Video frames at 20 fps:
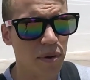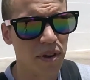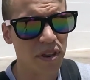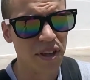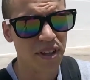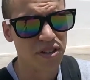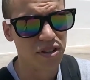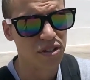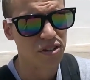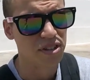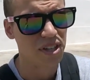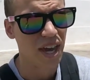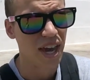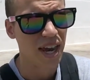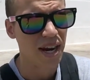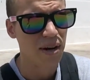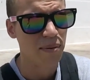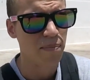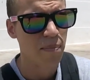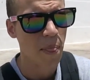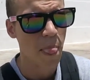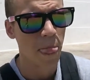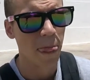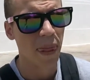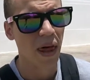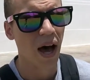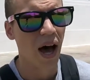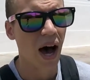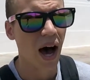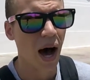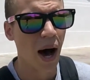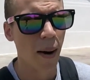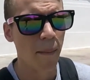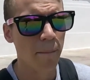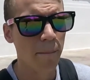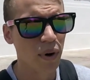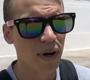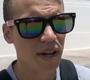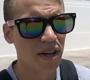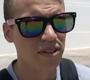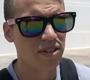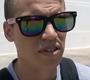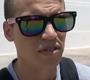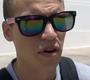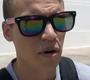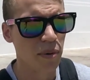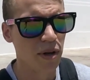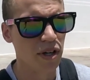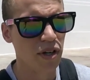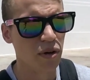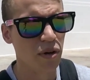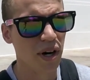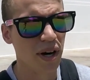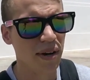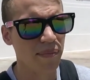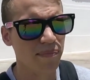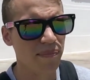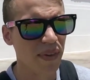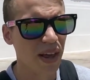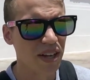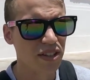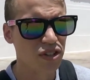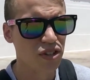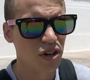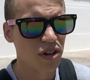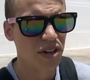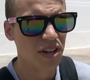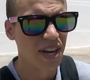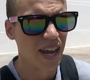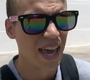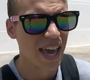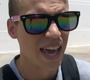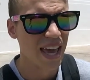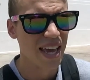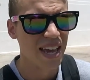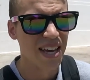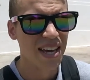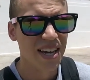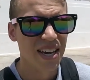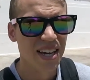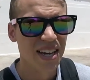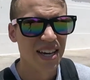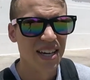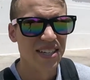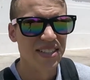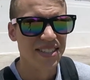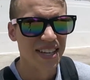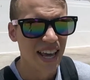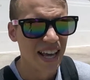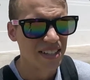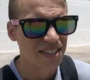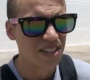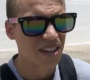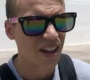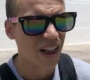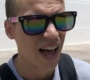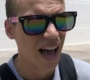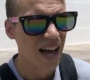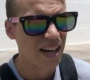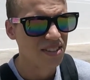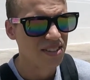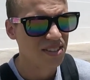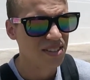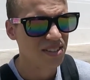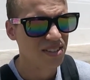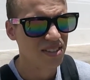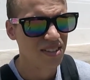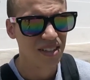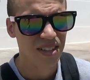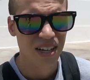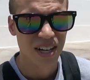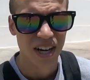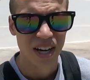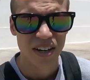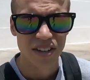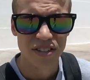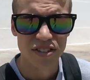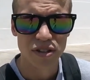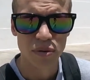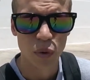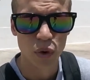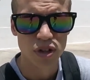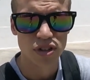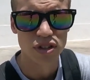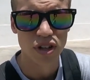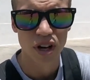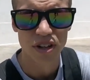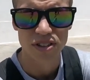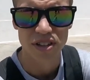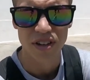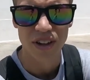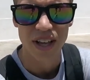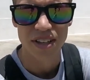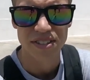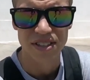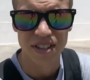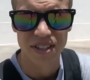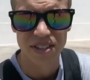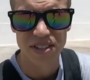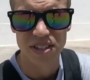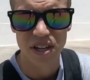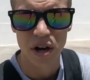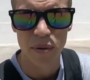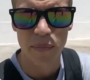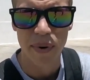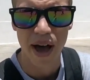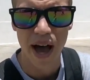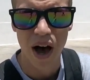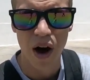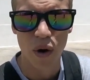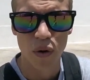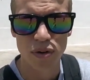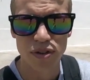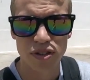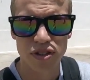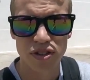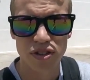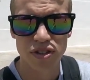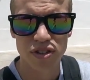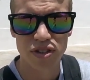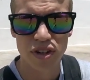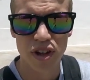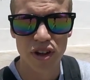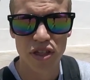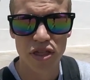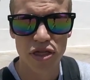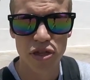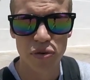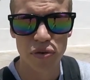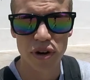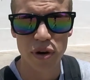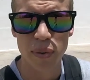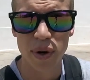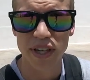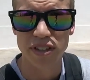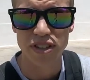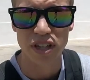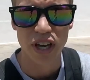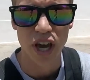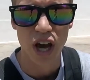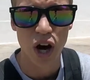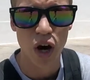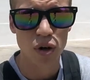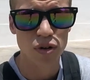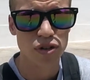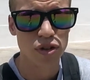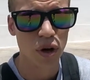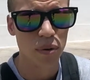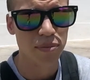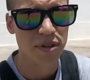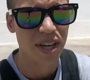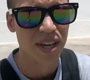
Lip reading: of the things they're saying. What else have I been doing? I started a dance class, some more salsa lessons about 3 weeks ago. So I'm